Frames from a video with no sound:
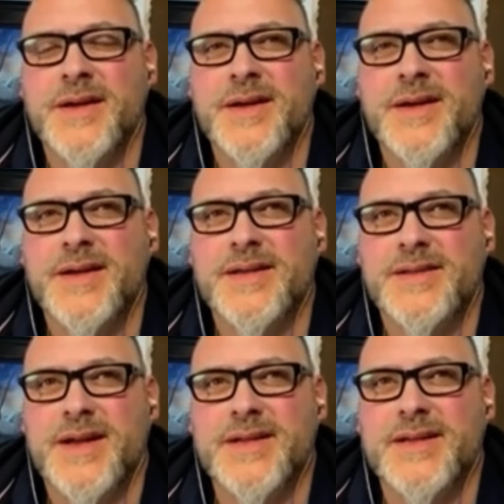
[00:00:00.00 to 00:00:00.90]
is
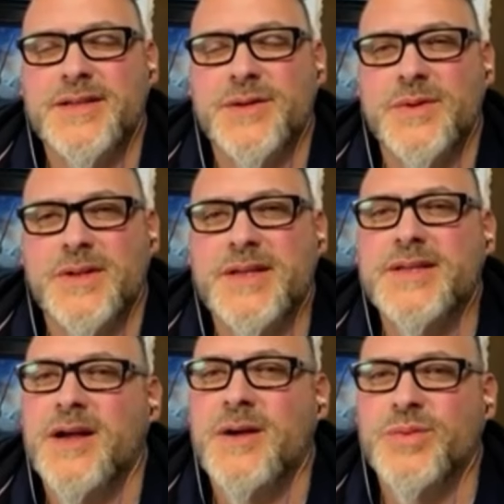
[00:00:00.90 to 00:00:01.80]
that I need to release
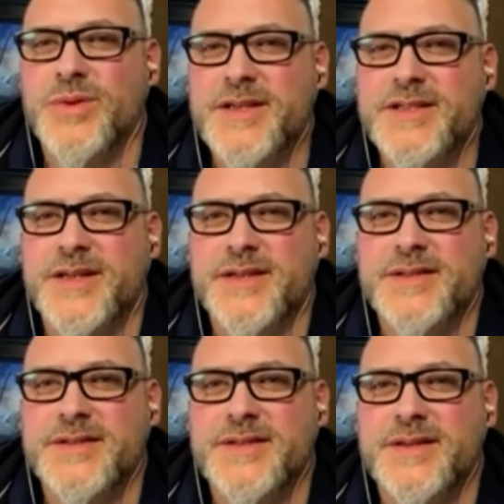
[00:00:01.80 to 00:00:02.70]
all
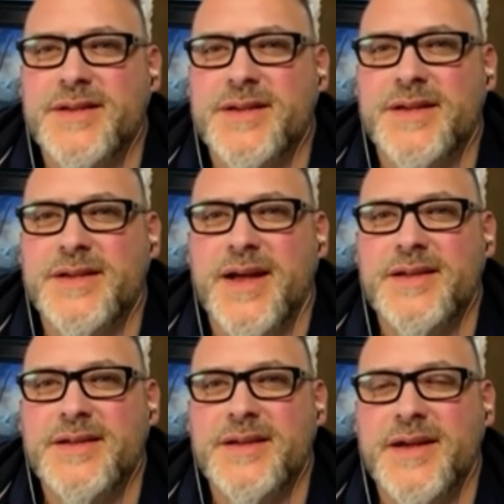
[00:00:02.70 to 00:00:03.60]
prejudice. And
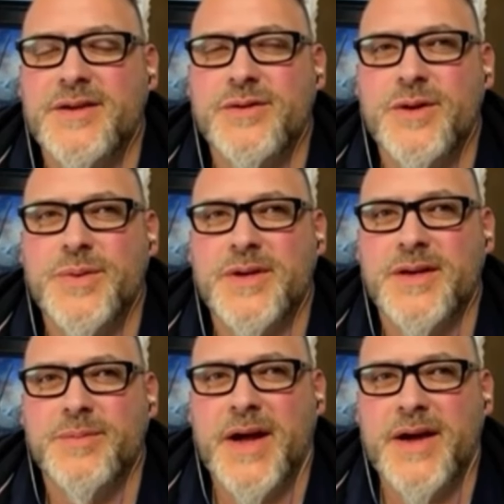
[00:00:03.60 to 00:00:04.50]
I grew up in a
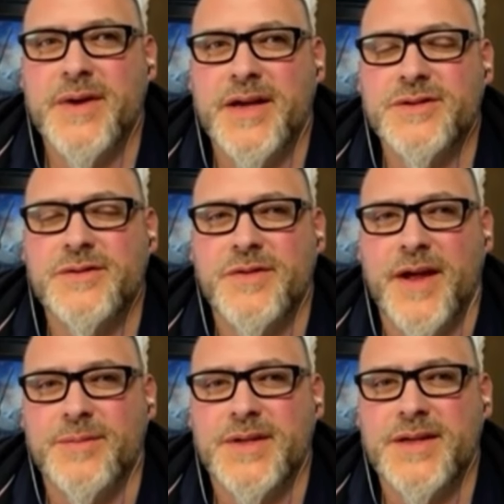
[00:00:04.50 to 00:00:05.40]
biracial
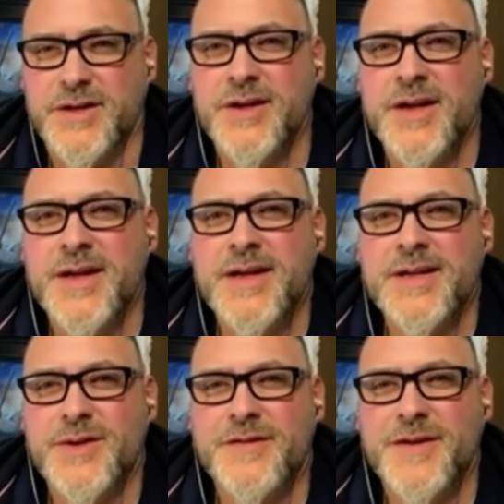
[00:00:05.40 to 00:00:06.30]
family.
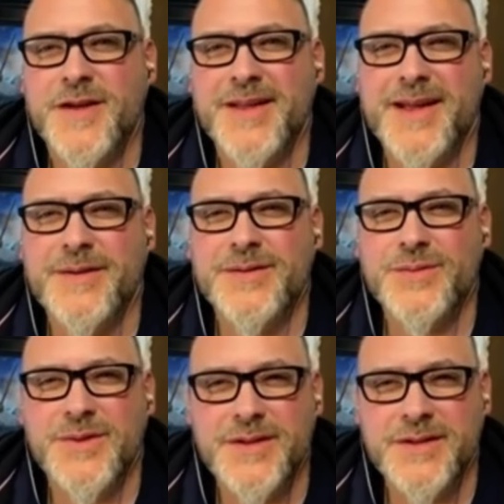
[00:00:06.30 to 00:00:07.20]
So I felt like I was
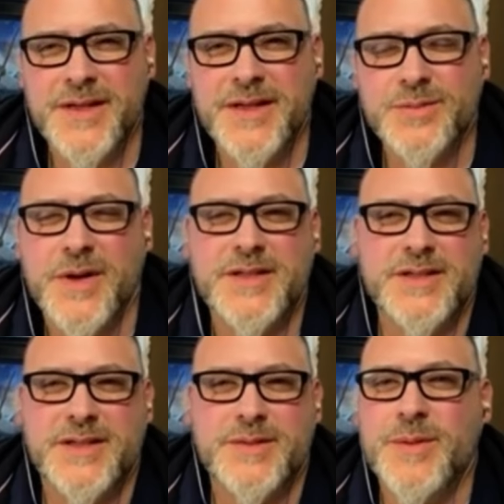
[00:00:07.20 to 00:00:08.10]
one of the least
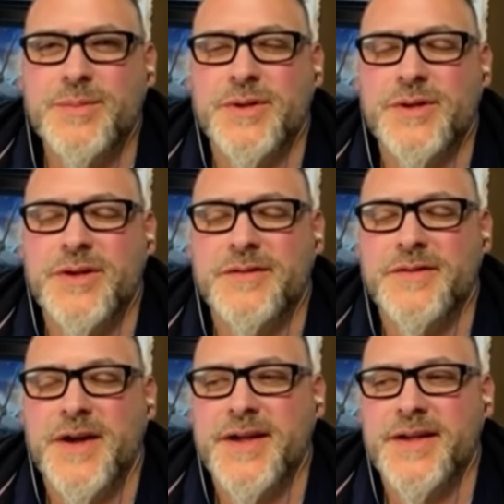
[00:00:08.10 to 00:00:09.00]
prejudiced people you could
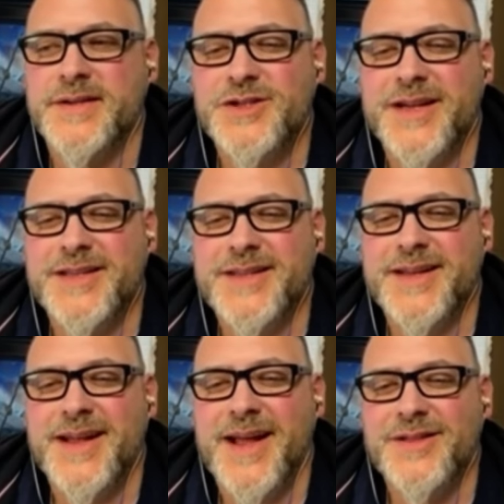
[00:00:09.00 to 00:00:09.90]
find. He
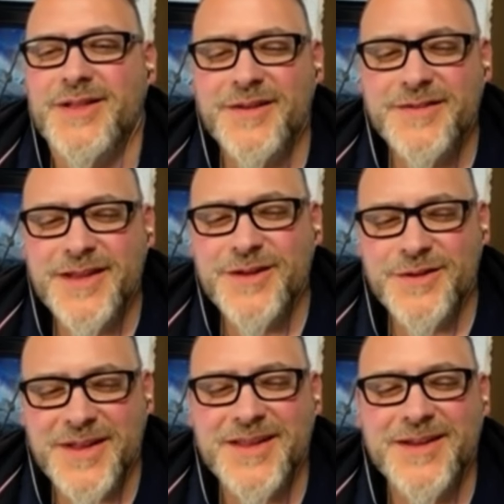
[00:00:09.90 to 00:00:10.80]
said, I love that you
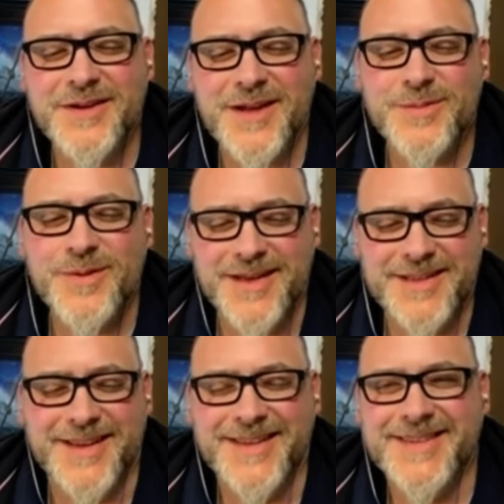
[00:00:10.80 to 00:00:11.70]
think you're not
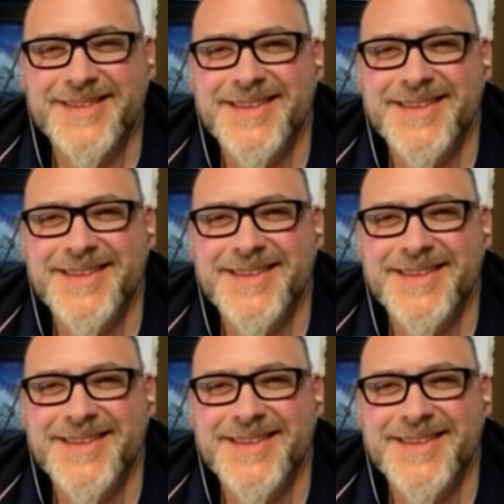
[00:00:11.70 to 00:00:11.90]
prejudiced,